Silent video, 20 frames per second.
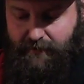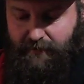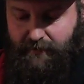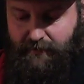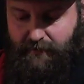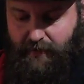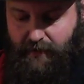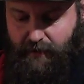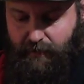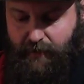
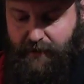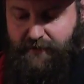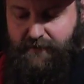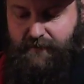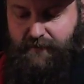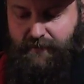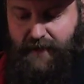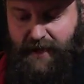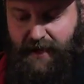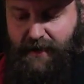
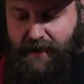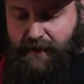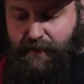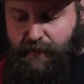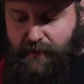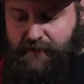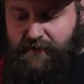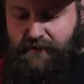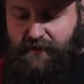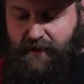
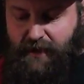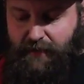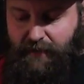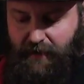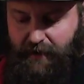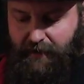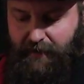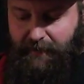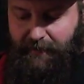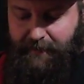What's
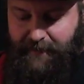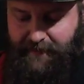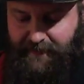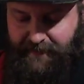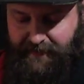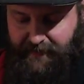going on?